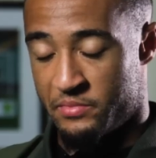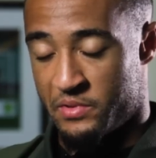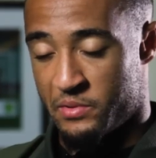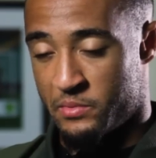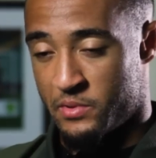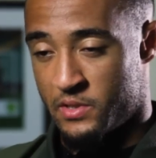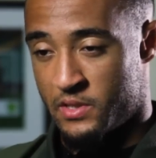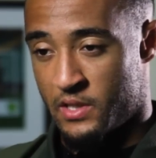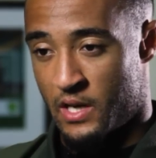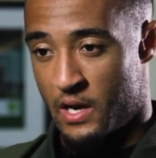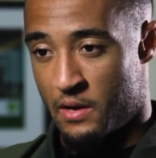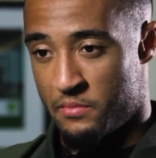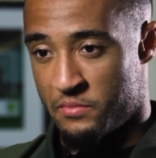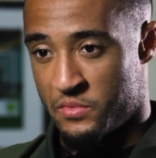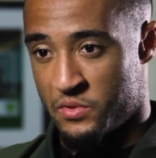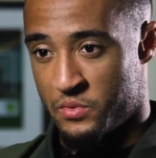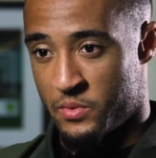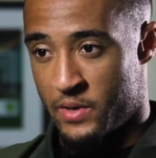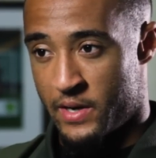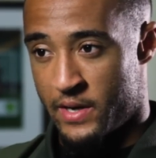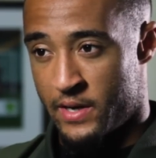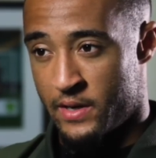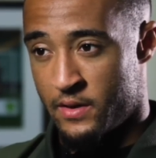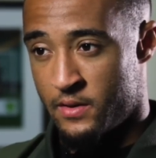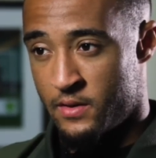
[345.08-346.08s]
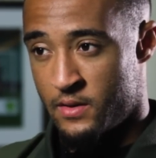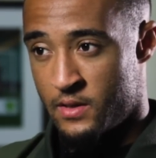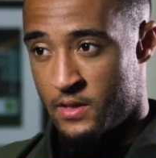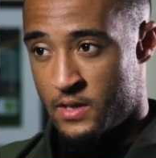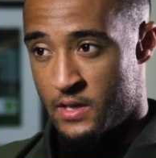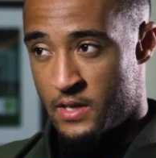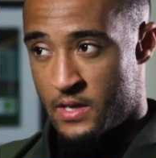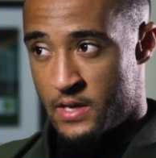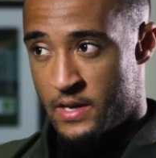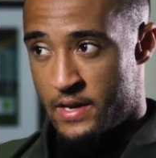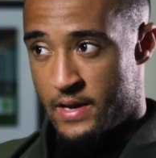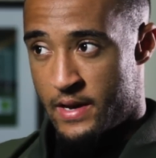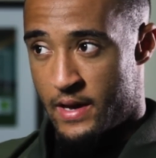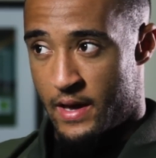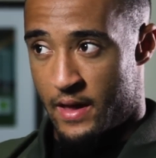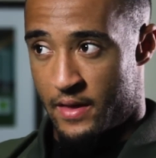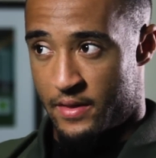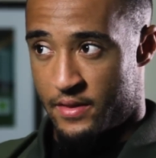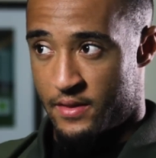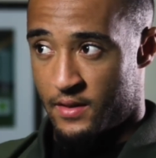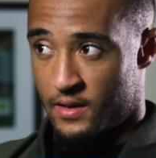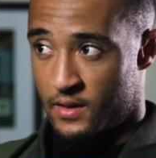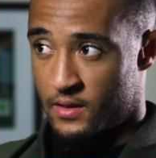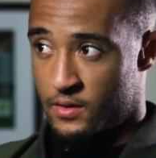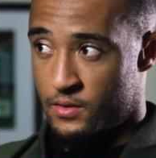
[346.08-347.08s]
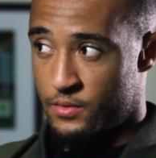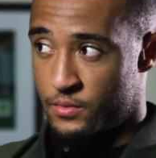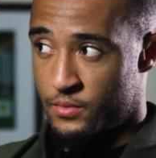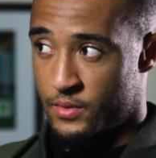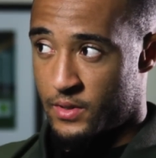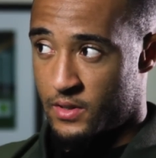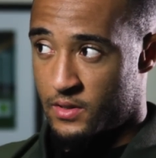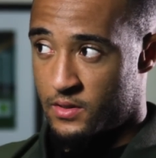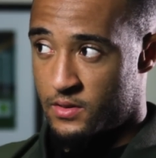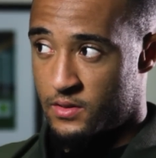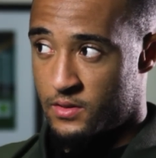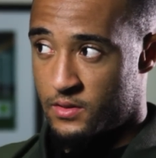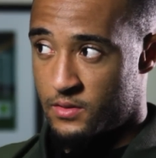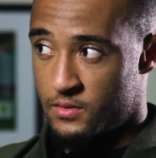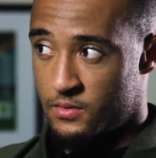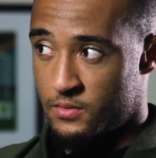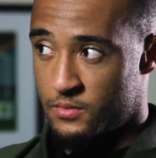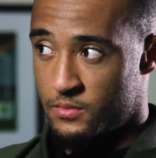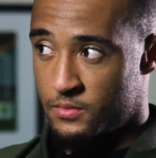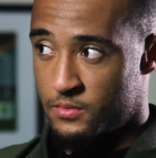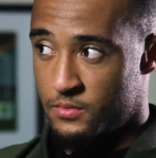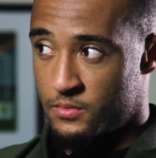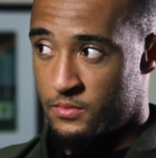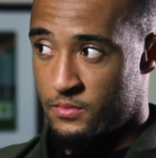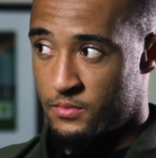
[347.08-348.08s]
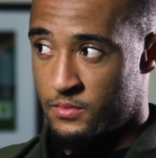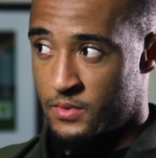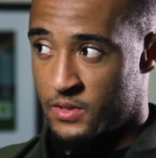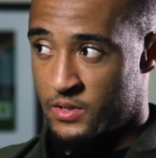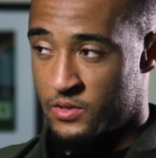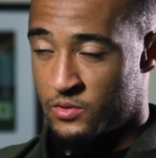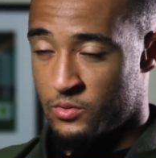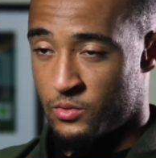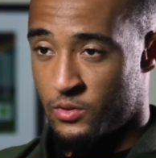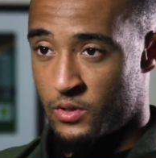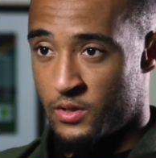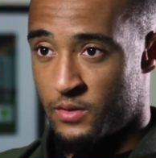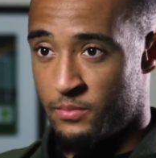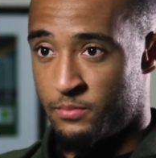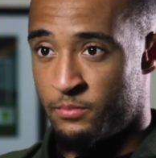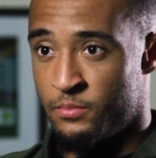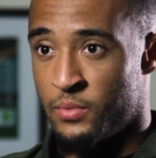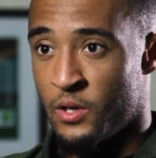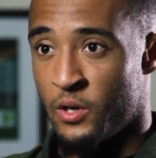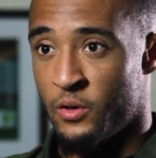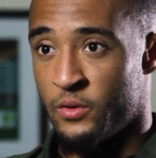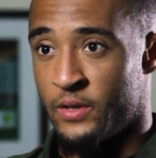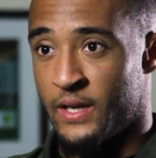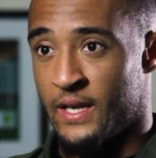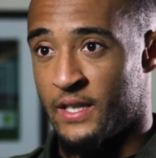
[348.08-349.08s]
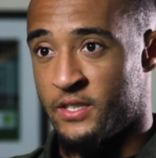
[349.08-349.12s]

there were times where I think we'd sort of blown our